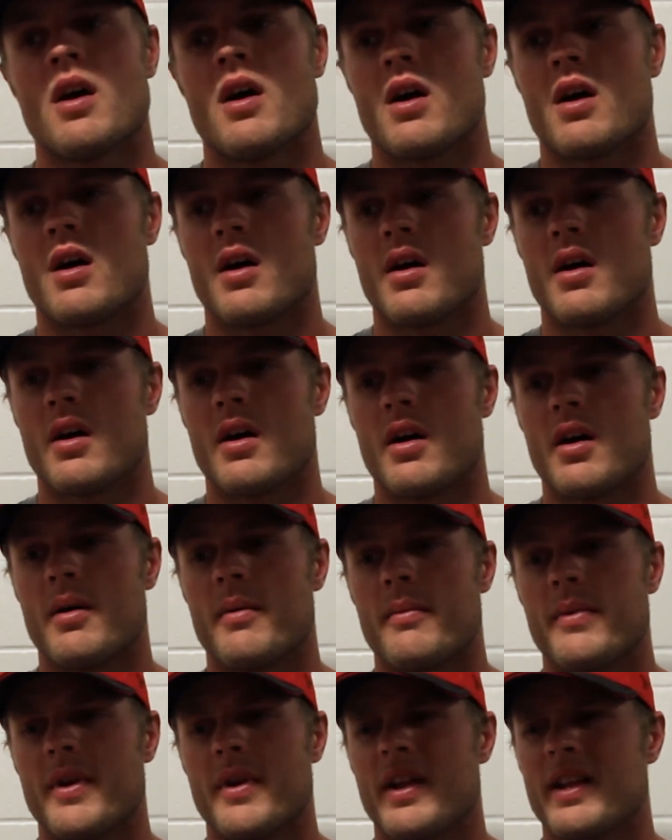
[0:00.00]

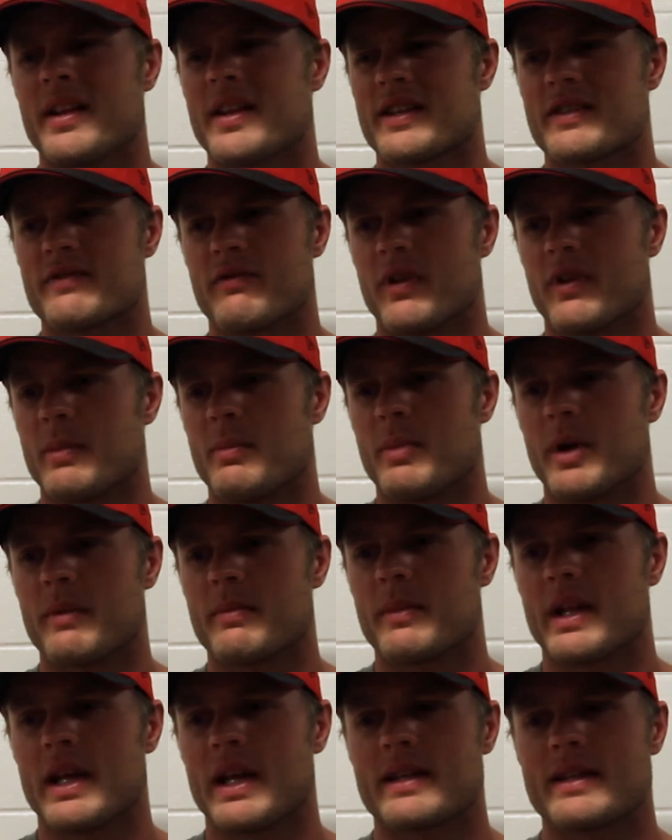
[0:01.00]
That doesn't really bug
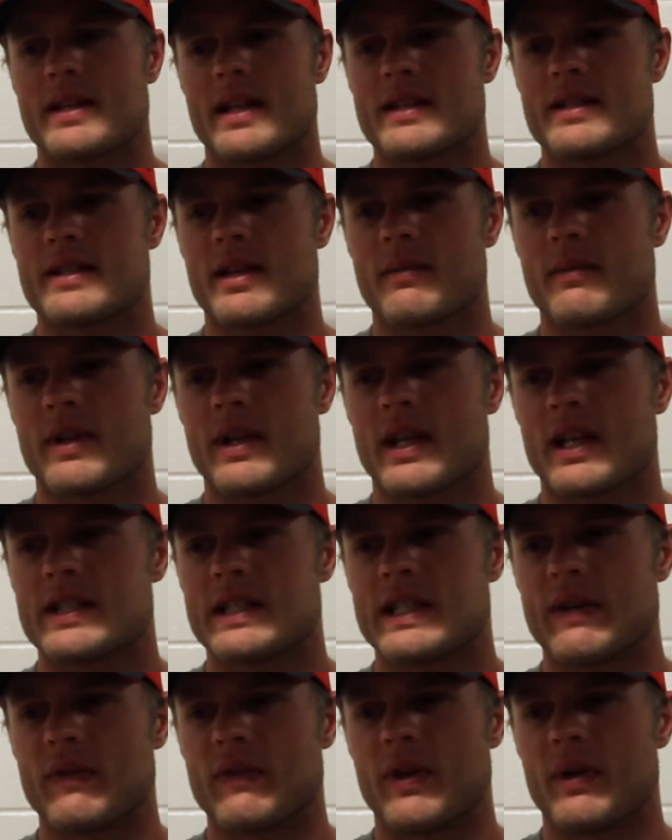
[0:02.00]
me. That's something
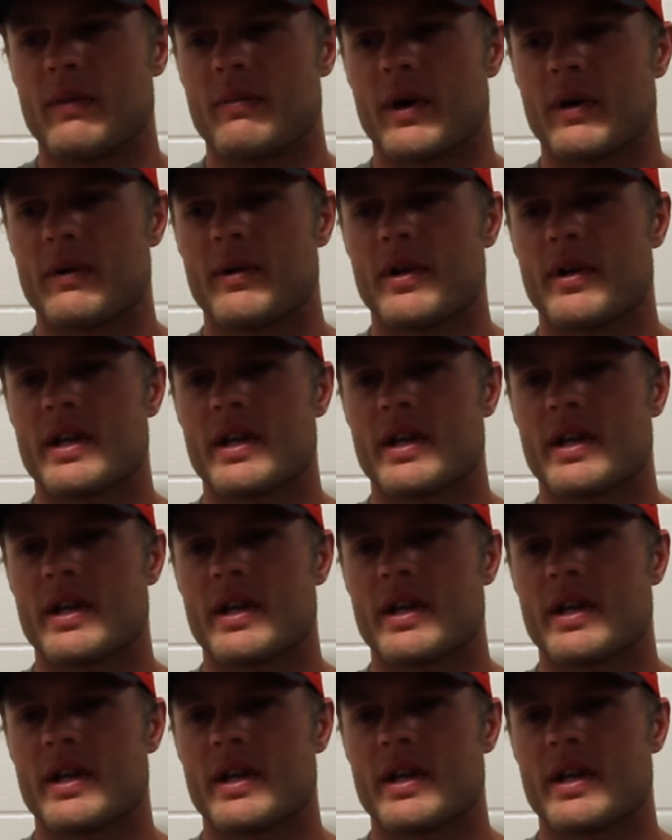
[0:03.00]
that's never really bugged me.